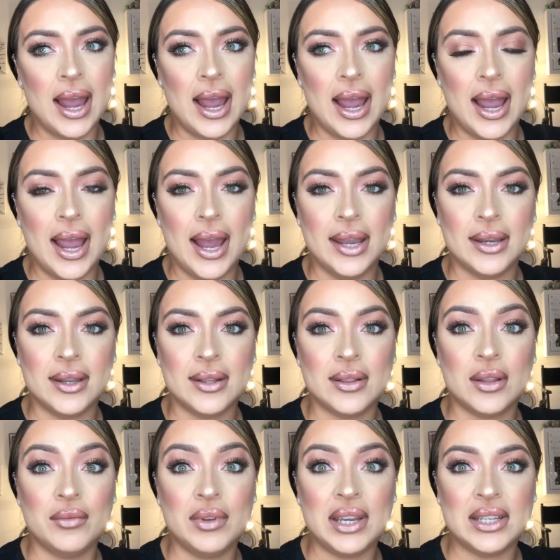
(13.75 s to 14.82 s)
and
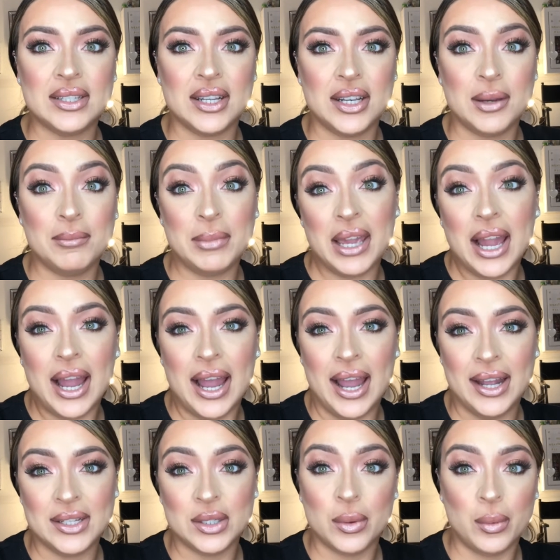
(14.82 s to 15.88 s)
the reason
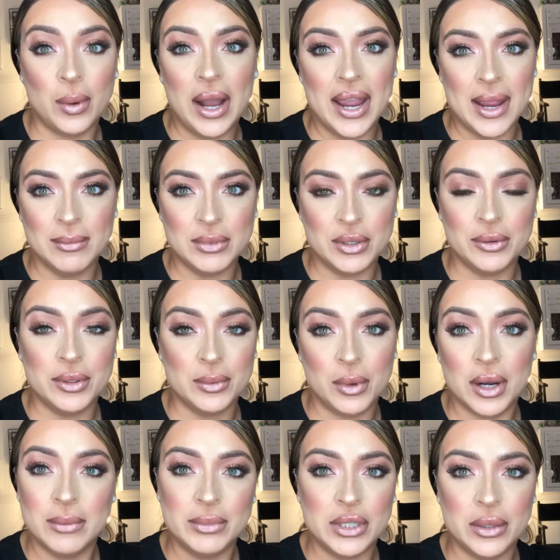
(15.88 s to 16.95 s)
behind why I'm doing what
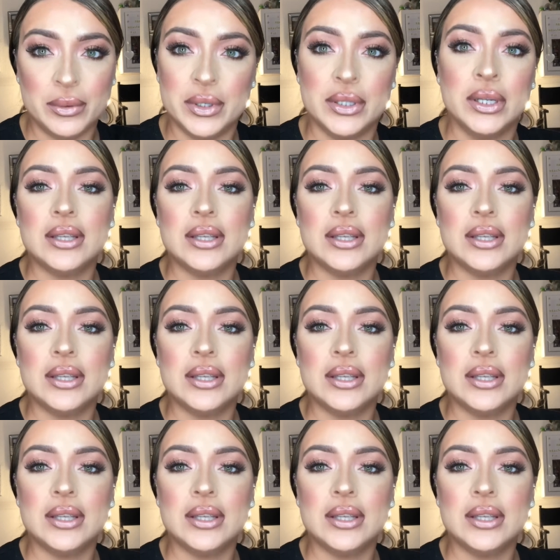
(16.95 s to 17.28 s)
I'm doing.